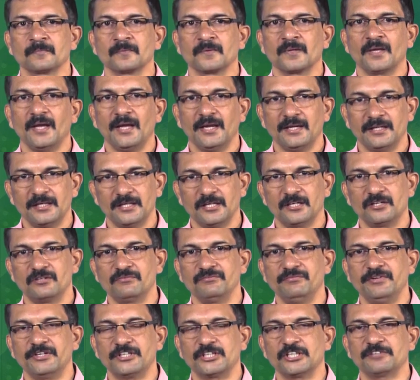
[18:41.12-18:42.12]
and the
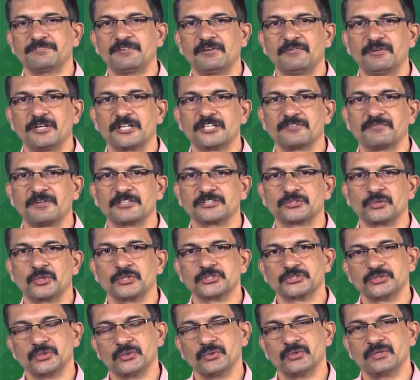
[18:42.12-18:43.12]
width of foundation was
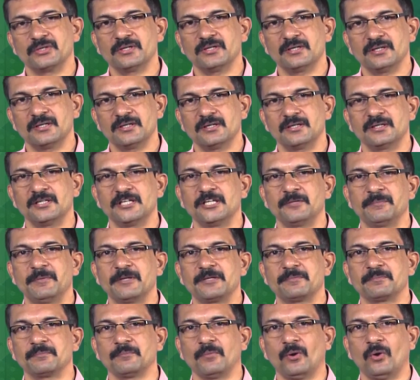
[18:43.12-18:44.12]
also a little
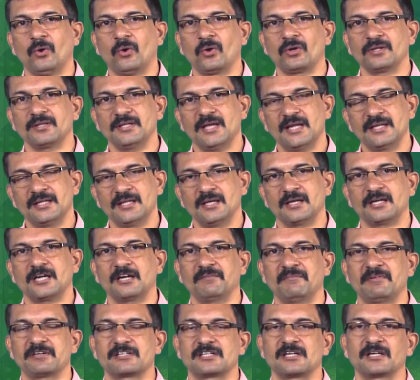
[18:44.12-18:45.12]
bit more than the
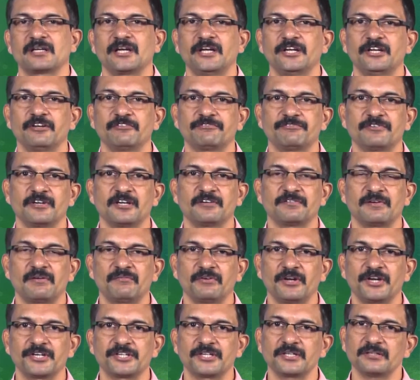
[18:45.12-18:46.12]
conventional kind of
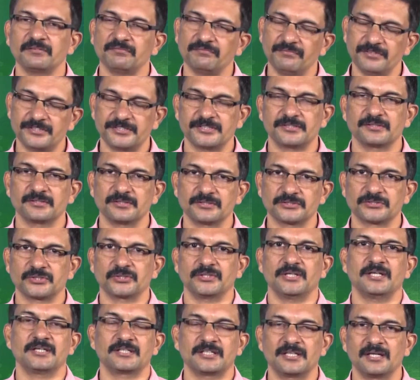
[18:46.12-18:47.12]
foundation, which so
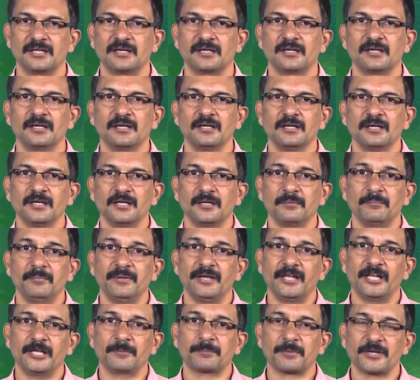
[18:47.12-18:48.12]
that the
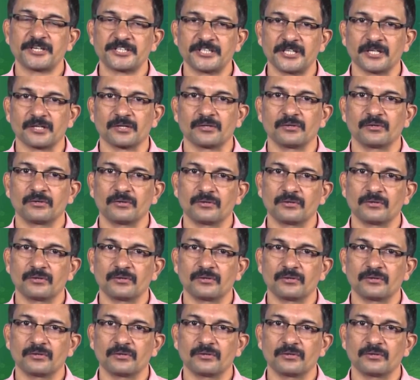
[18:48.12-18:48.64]
bearing pressure